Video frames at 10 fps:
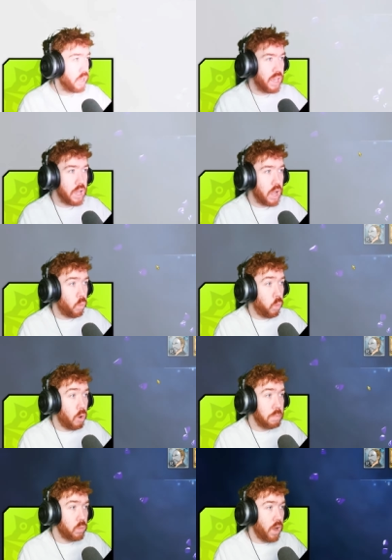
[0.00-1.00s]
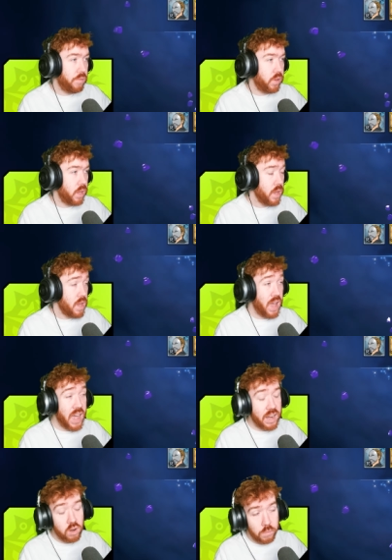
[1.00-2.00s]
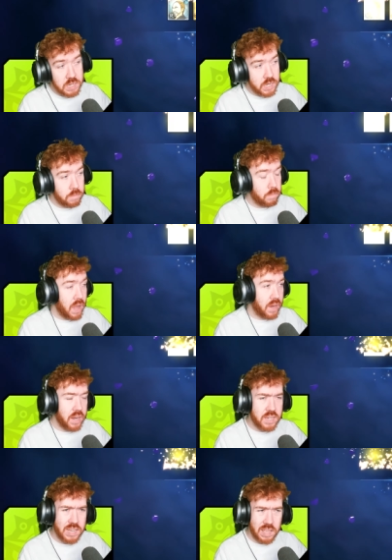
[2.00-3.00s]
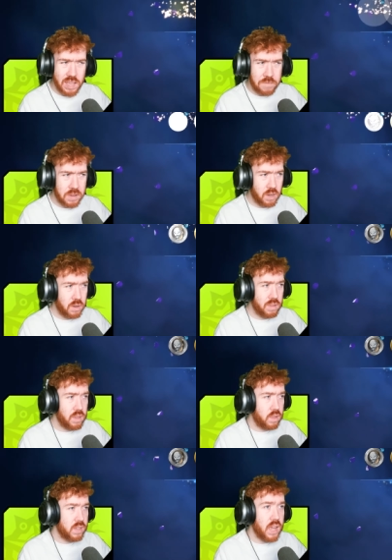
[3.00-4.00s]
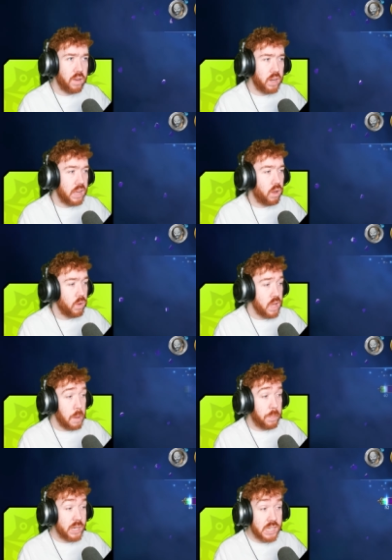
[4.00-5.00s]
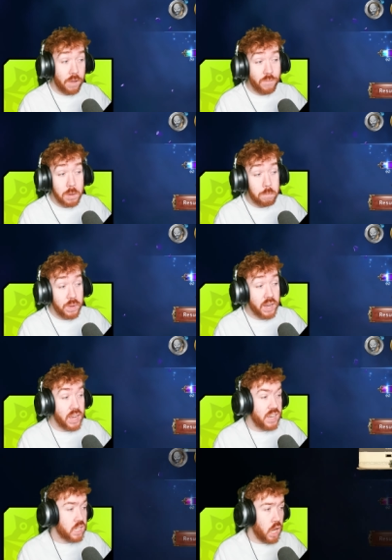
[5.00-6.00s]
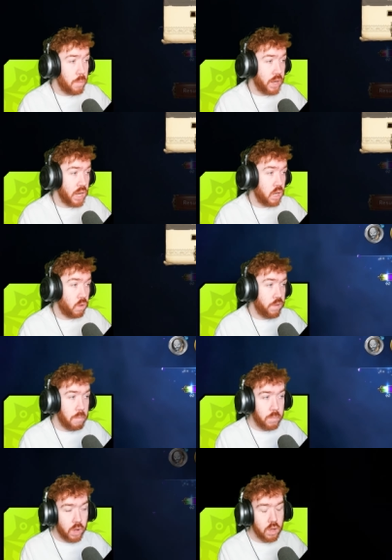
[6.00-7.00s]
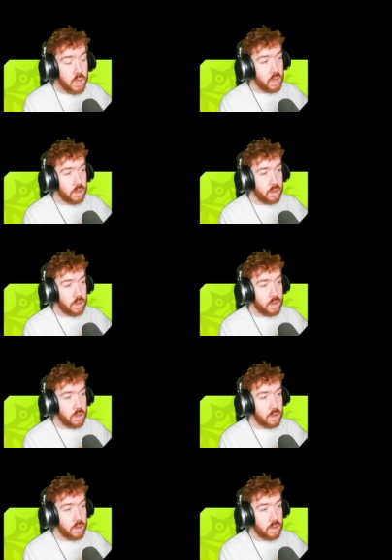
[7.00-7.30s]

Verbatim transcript: It uh, won't be worth it. And obviously, I kind of said it, I think alluded to it at the start of the video, but something big is coming in November.